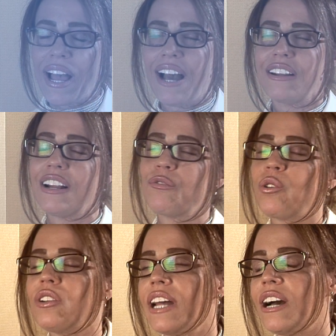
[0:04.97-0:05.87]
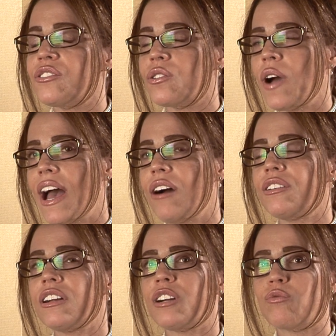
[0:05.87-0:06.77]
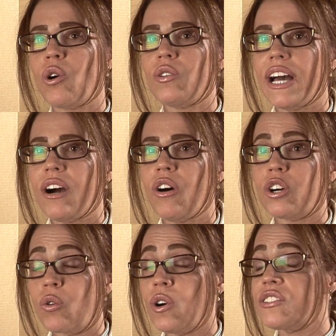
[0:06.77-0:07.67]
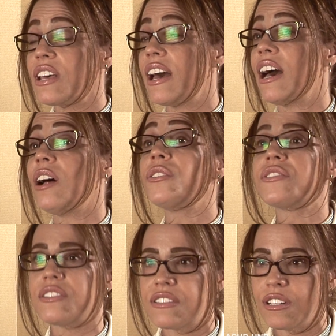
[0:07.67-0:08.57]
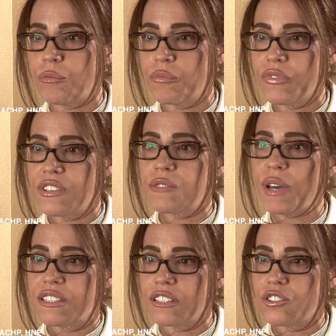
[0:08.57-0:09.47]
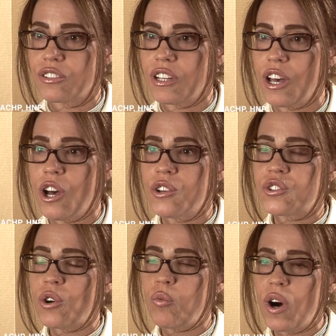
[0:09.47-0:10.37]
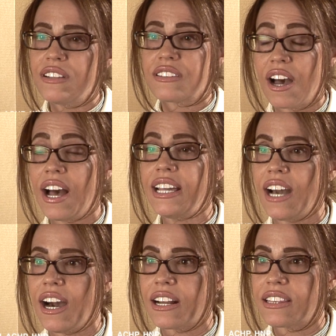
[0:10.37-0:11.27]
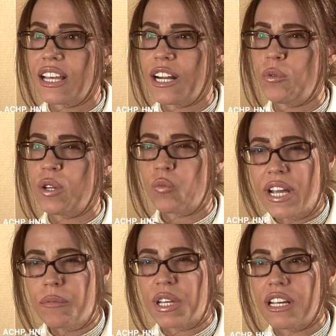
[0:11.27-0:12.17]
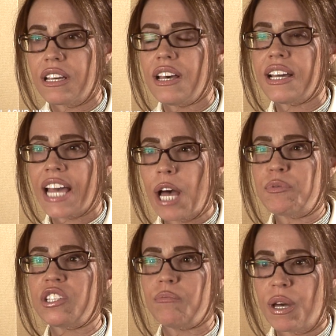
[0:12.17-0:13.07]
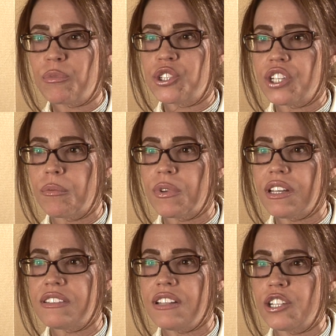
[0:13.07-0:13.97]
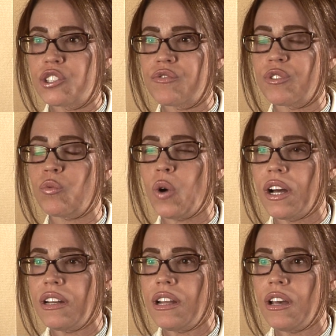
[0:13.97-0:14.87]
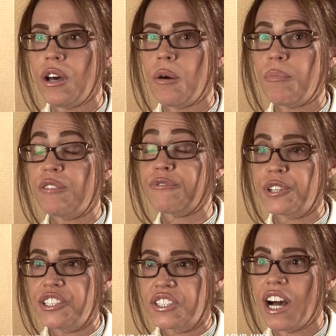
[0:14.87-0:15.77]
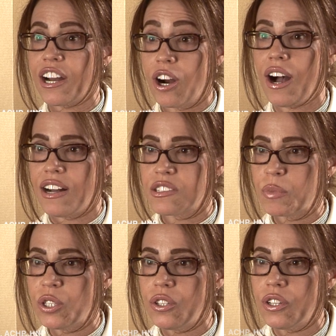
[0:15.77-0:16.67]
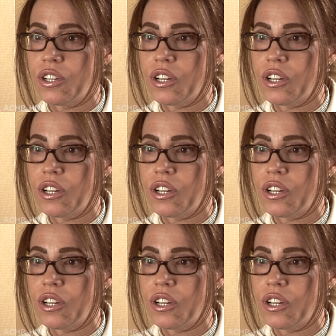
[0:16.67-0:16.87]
how did I roll it out? So how did I roll out across a health system this message? So once I got it, that I went, wait a minute, CAPC membership is not just for one, but for an entire hospital.